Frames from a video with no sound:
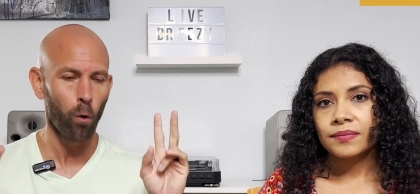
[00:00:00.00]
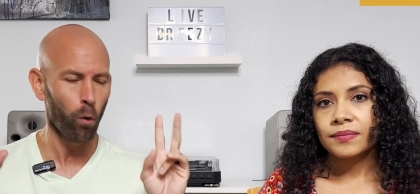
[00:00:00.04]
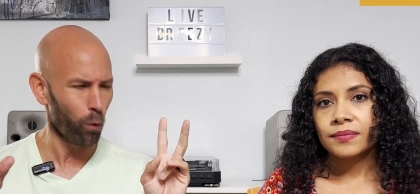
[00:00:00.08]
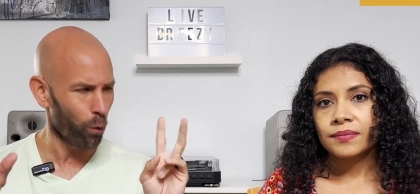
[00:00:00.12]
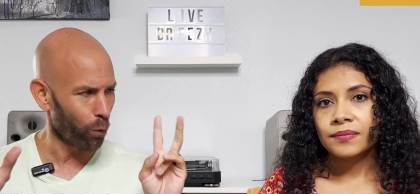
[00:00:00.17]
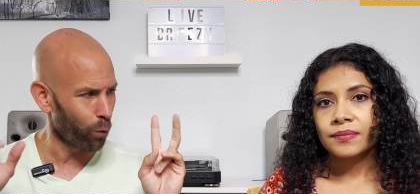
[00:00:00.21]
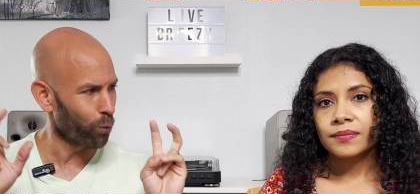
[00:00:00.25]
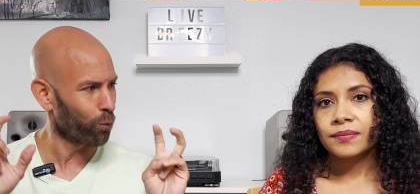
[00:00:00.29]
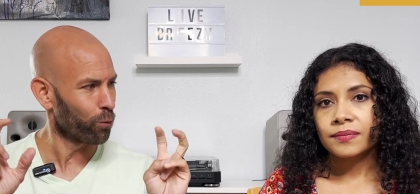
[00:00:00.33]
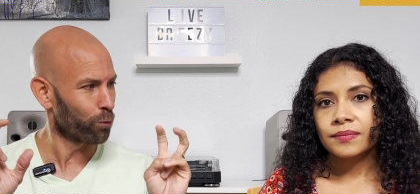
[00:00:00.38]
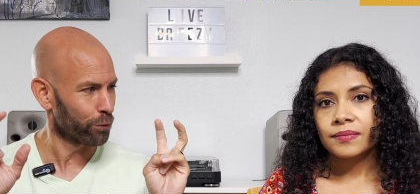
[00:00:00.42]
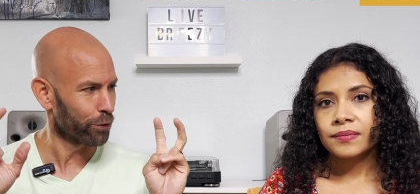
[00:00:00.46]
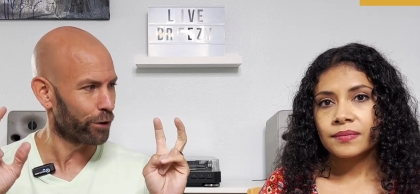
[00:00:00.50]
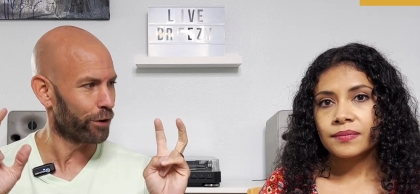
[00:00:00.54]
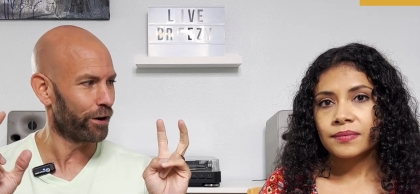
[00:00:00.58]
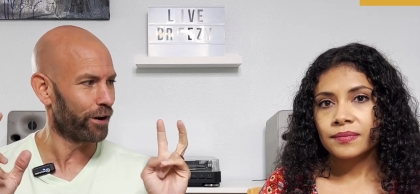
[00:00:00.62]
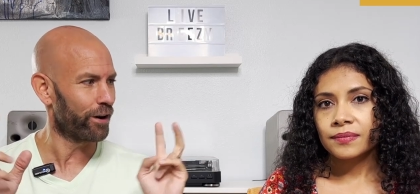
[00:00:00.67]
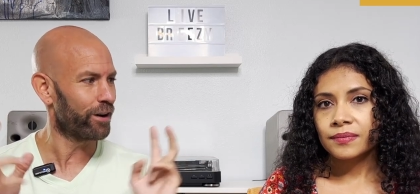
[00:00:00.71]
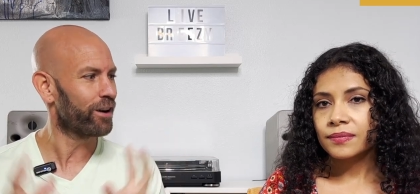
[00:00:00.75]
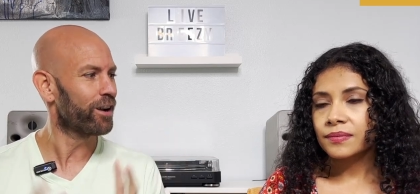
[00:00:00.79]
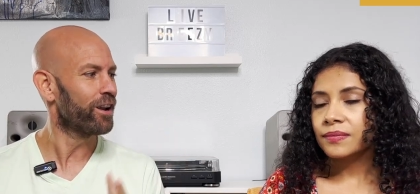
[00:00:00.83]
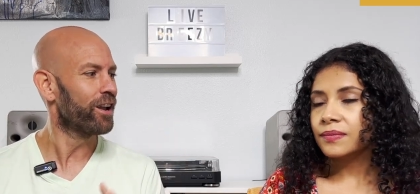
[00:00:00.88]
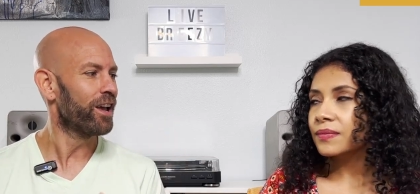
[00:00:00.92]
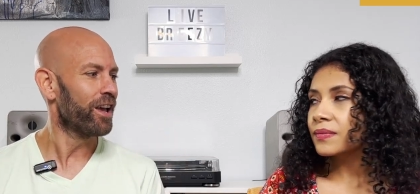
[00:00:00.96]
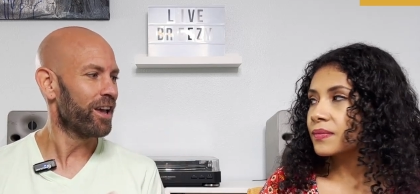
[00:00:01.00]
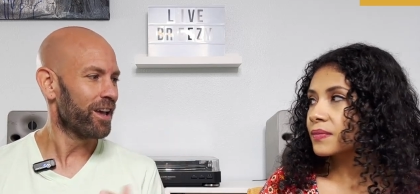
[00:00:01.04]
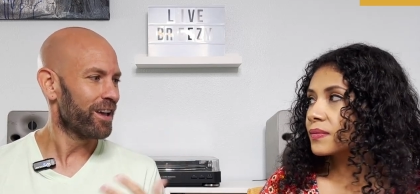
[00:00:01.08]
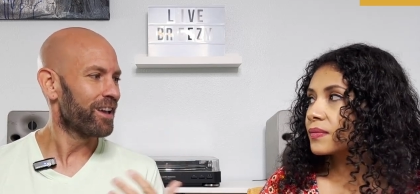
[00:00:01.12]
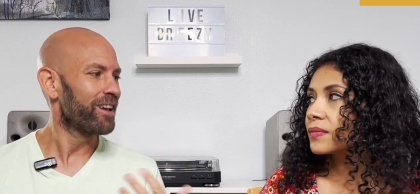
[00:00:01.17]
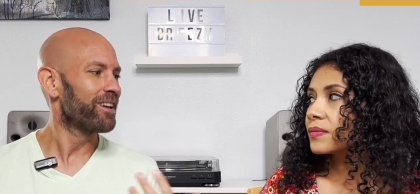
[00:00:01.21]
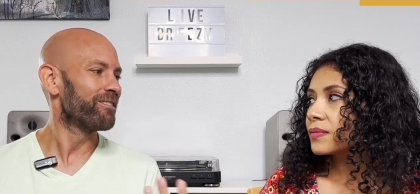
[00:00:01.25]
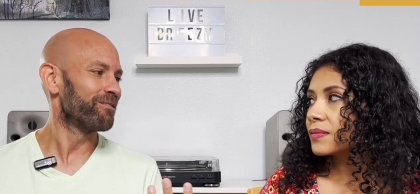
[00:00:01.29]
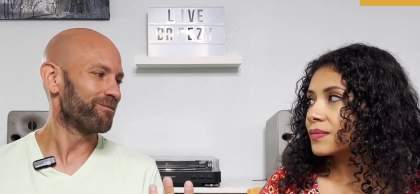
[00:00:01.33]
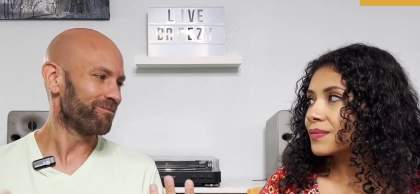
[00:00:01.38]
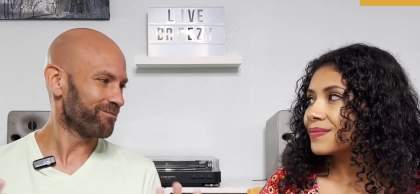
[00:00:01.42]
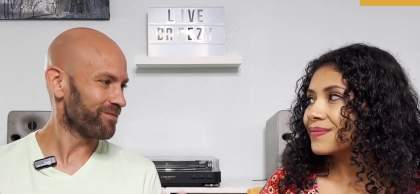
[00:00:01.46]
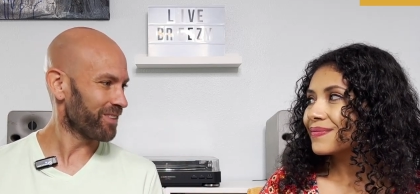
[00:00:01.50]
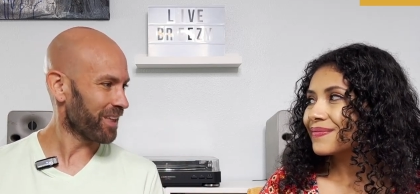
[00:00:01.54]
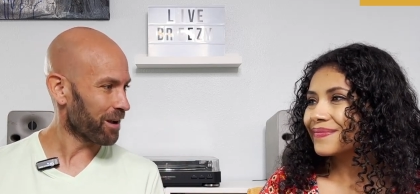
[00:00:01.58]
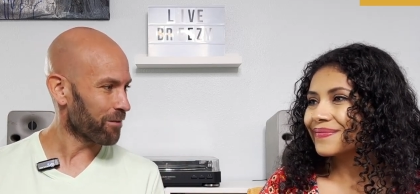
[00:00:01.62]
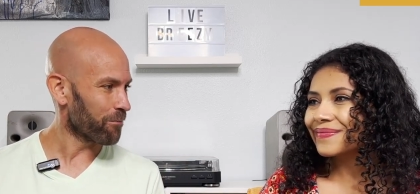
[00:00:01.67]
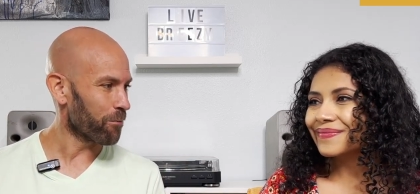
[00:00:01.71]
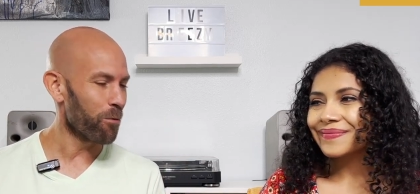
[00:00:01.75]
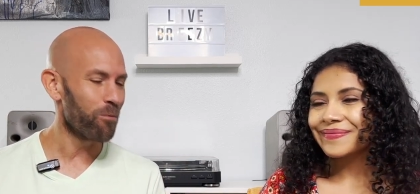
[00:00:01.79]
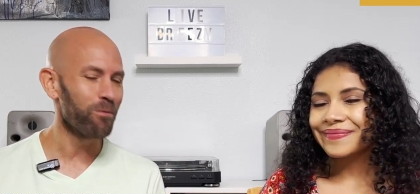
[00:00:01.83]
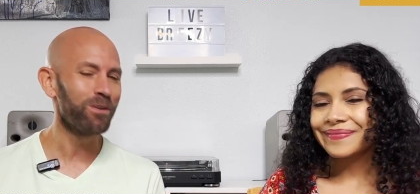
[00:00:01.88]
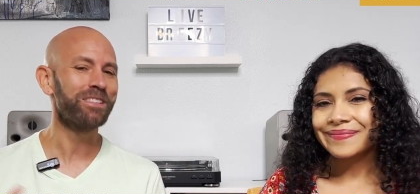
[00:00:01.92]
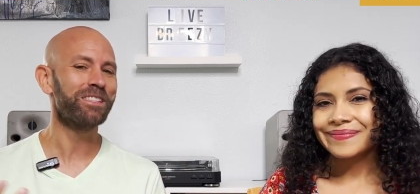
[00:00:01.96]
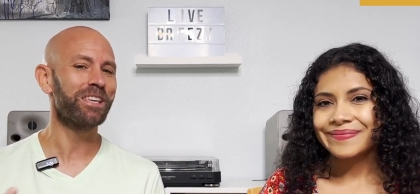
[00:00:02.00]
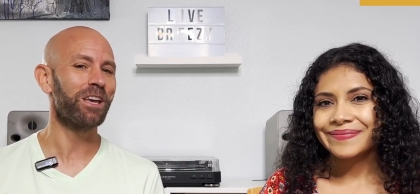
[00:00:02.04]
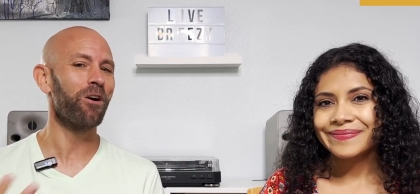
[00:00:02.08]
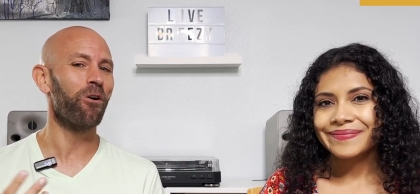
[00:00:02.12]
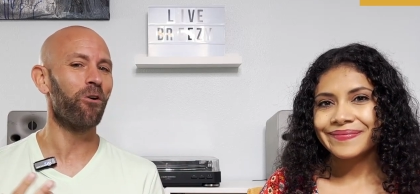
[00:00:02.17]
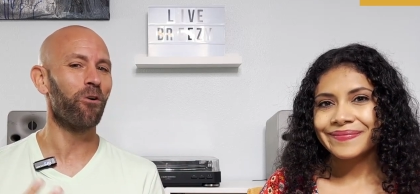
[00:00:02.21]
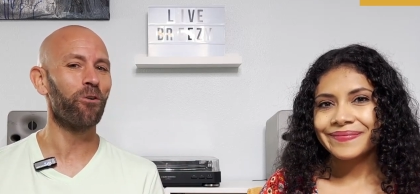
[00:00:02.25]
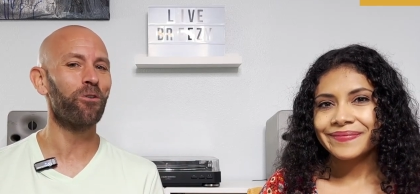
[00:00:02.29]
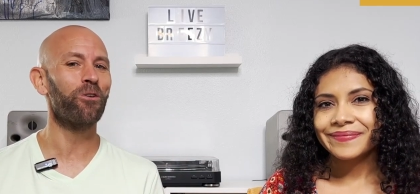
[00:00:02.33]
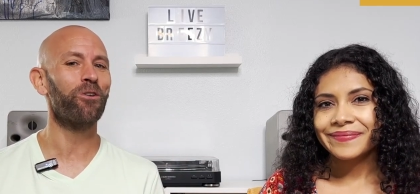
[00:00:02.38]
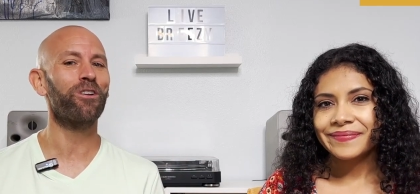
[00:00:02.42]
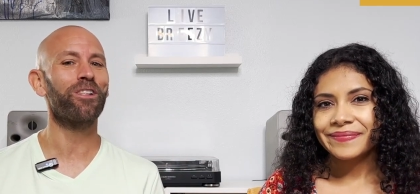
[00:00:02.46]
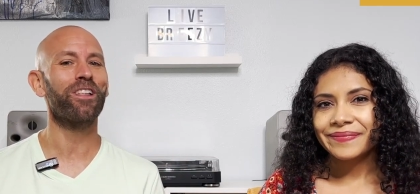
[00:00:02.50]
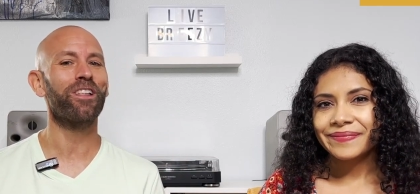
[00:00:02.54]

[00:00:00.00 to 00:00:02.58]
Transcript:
Speaker 1: older. And when we say older,